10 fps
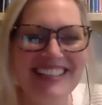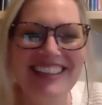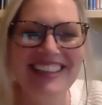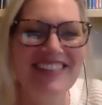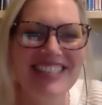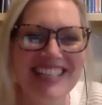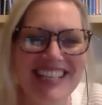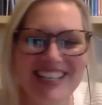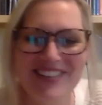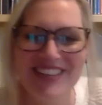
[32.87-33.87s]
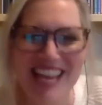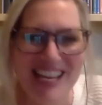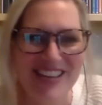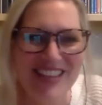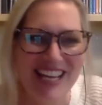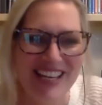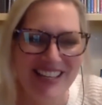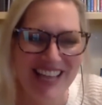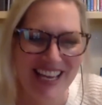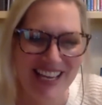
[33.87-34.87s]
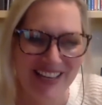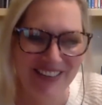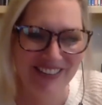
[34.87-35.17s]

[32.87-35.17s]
Love seeing you. Thank you, thank you, thank you.